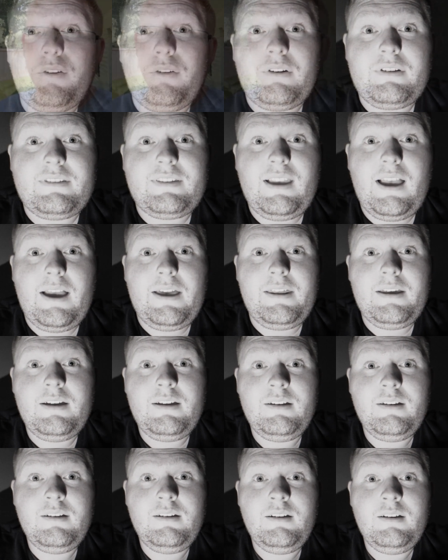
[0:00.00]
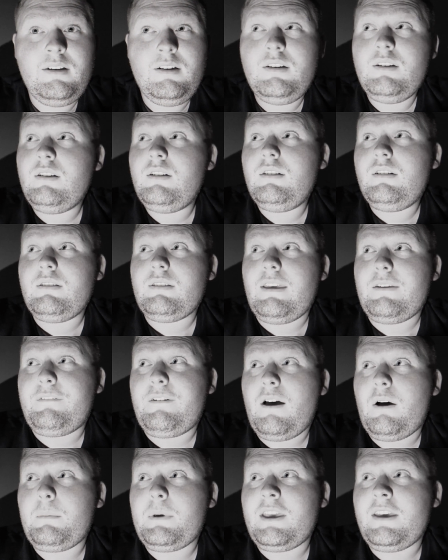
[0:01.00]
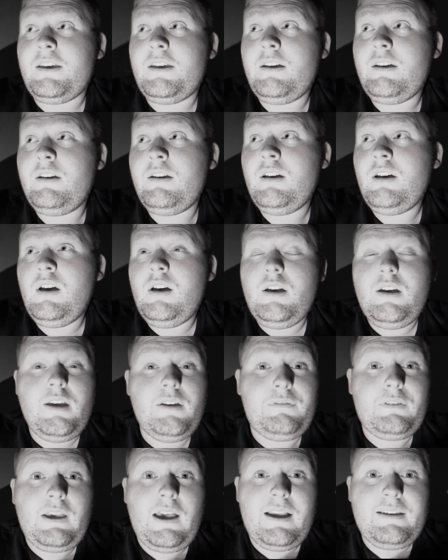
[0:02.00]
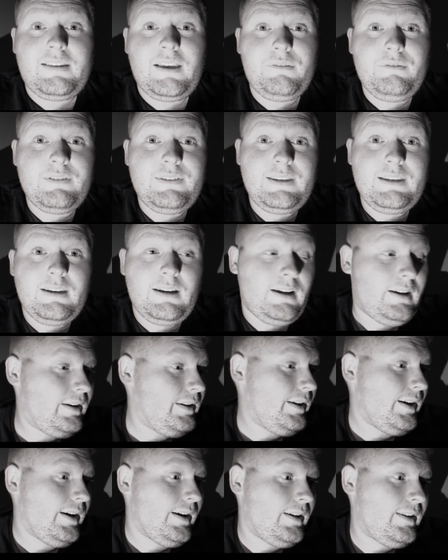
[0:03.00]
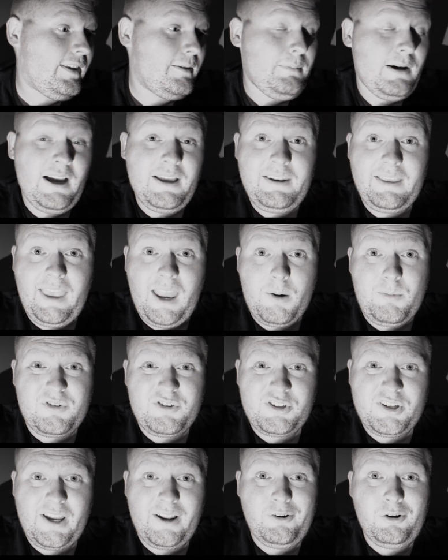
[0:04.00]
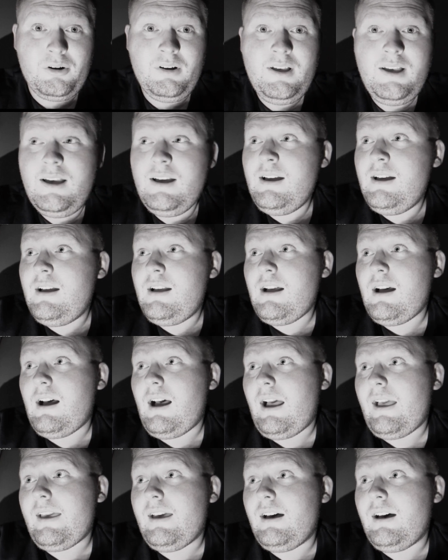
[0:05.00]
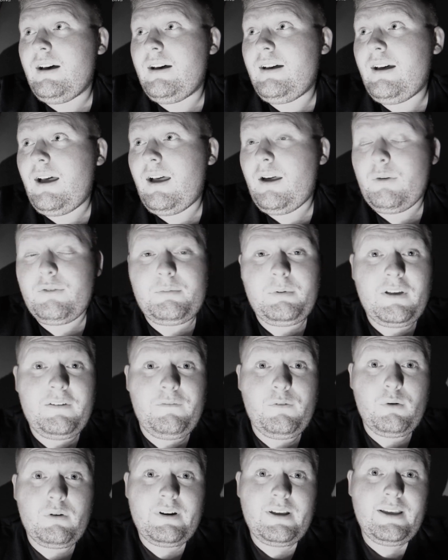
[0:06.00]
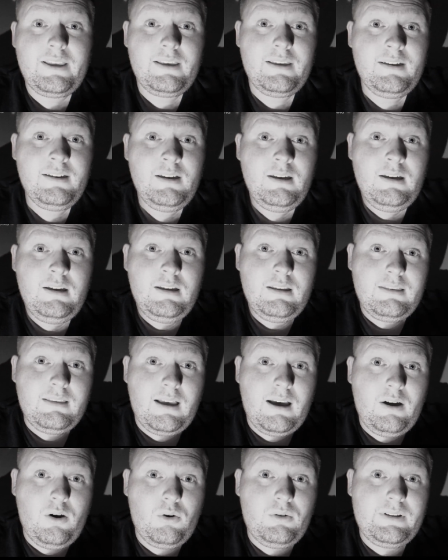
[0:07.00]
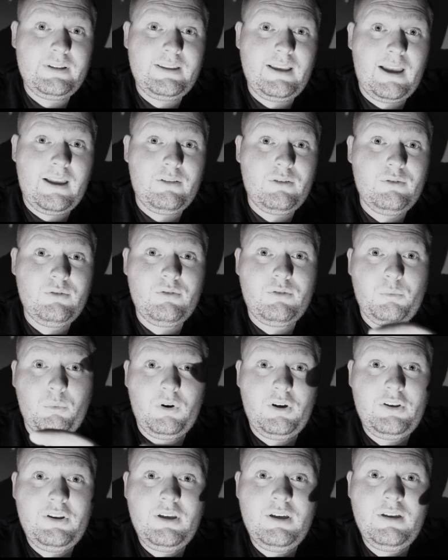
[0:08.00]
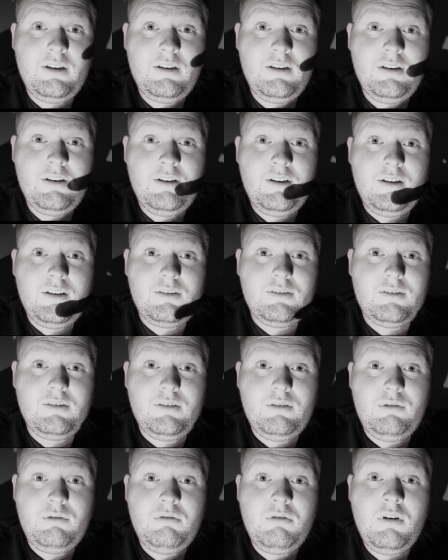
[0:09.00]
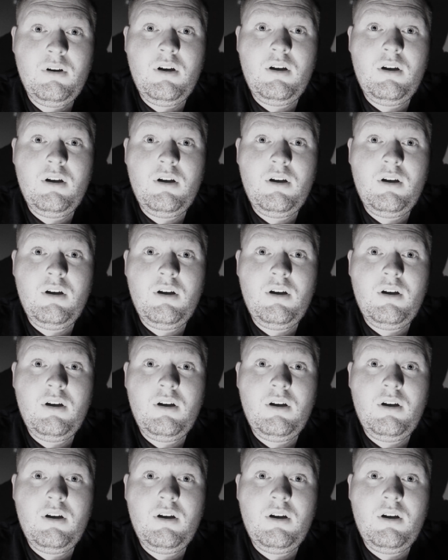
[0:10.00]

They're inside, they found me. If you guys haven't seen on the Kid Behind the Camera channel, I, uh, I was playing Fortnite. Not only did I lose one, two,